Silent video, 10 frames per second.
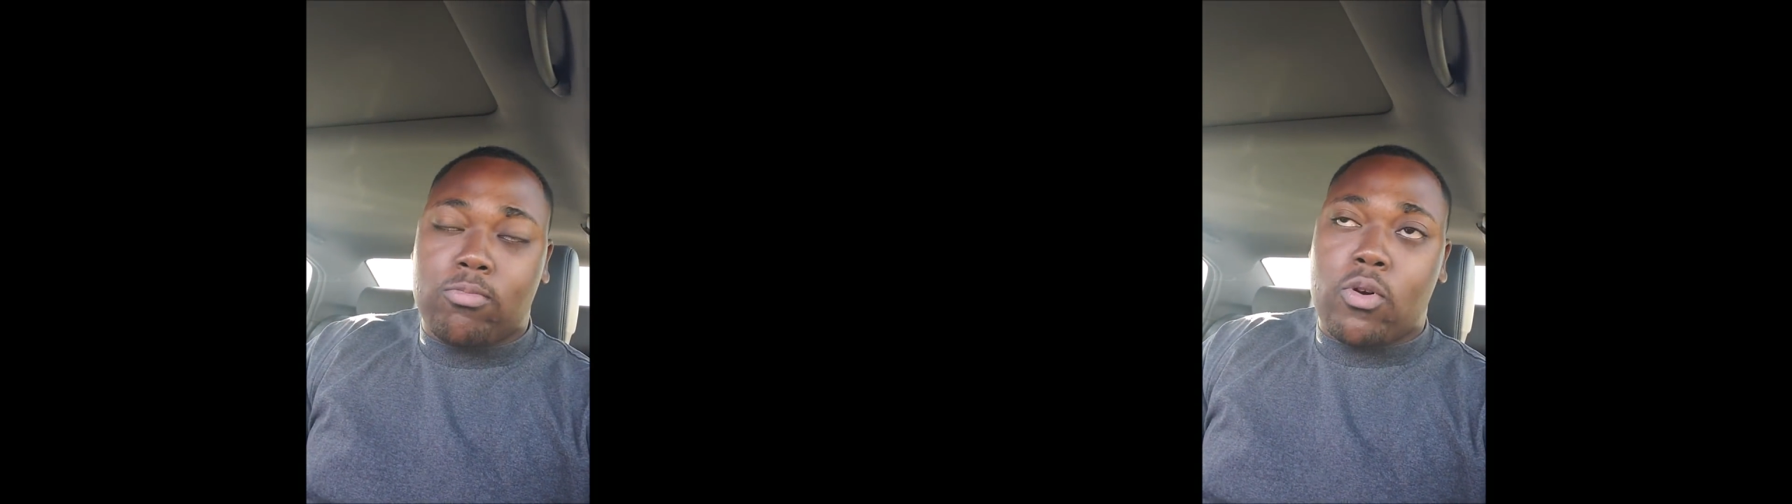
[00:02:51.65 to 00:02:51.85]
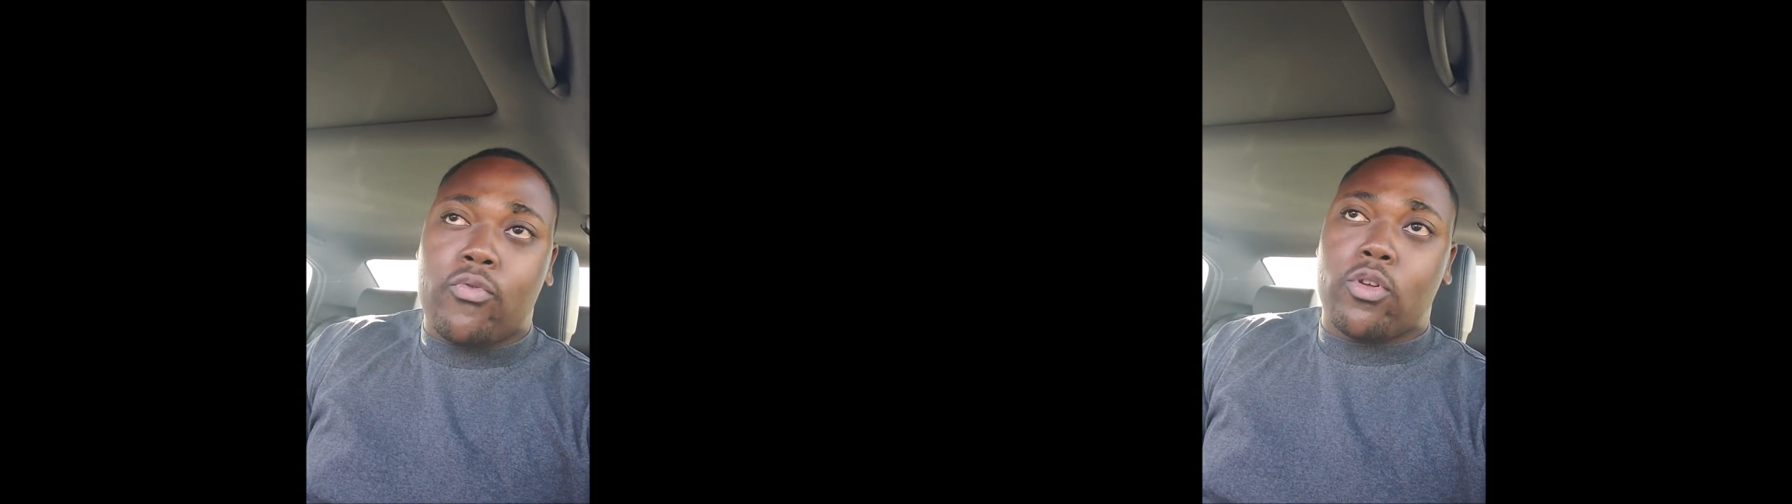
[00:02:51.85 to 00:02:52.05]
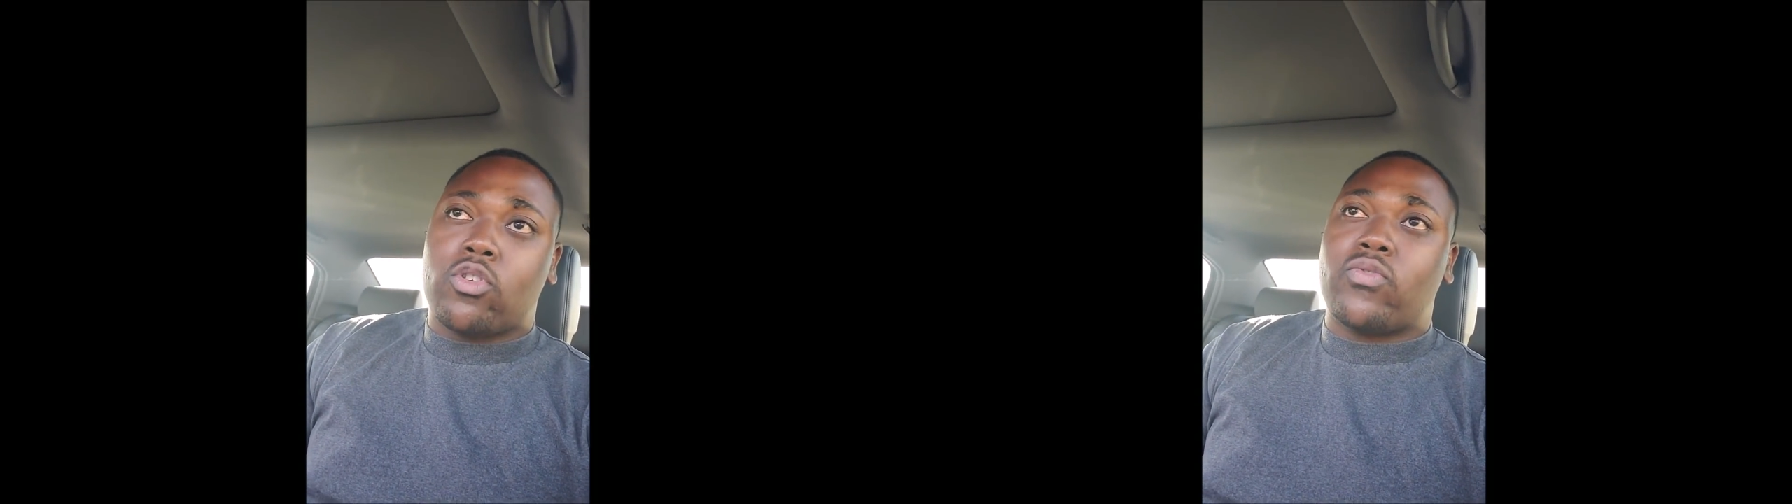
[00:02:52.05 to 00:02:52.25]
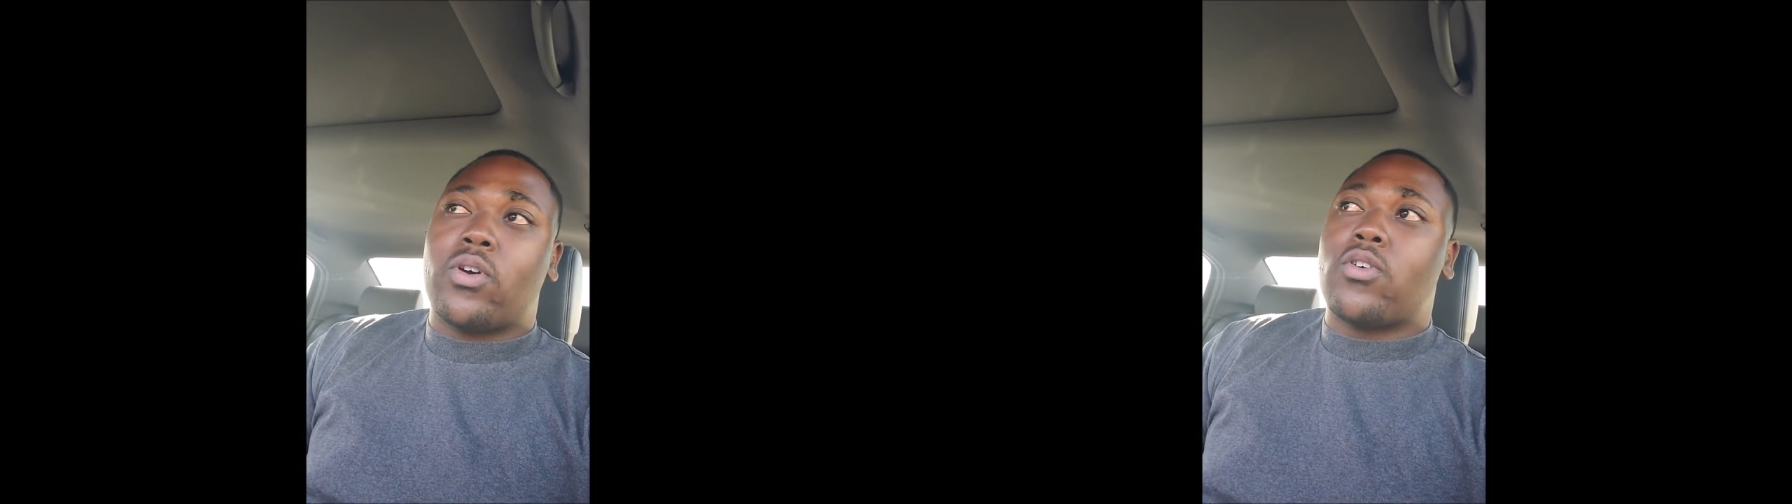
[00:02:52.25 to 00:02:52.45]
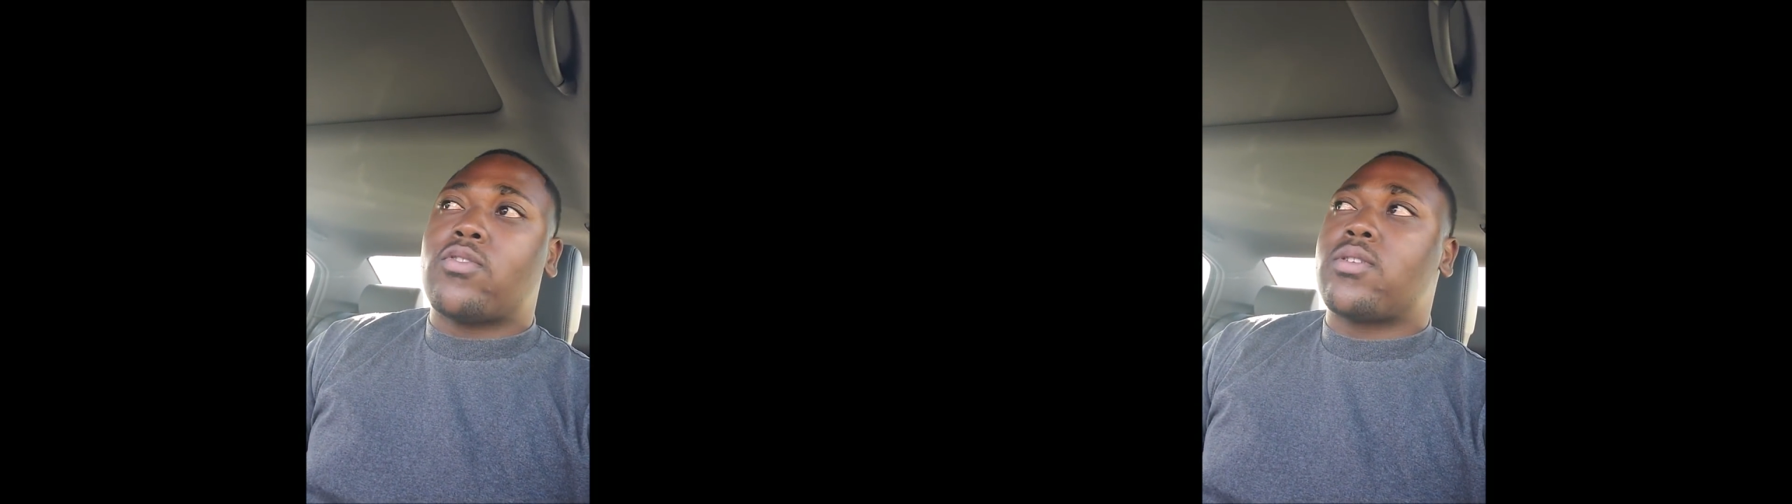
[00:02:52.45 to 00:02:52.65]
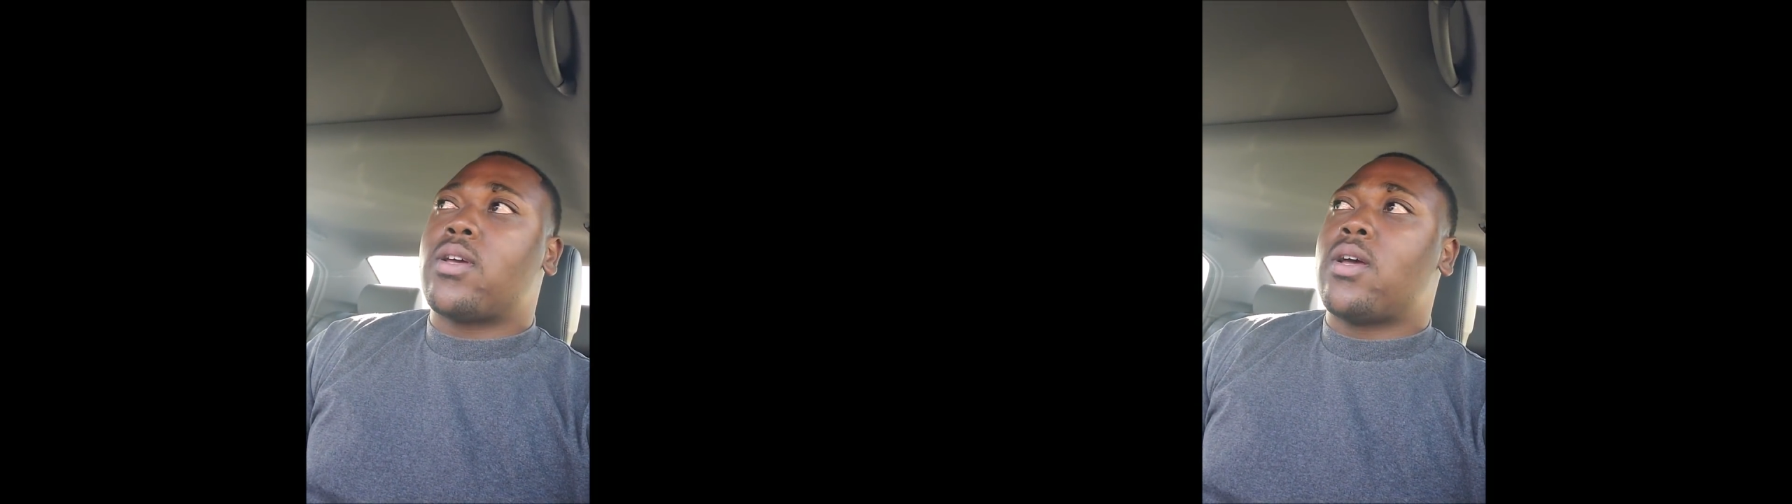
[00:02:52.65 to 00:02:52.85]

on both of those phones.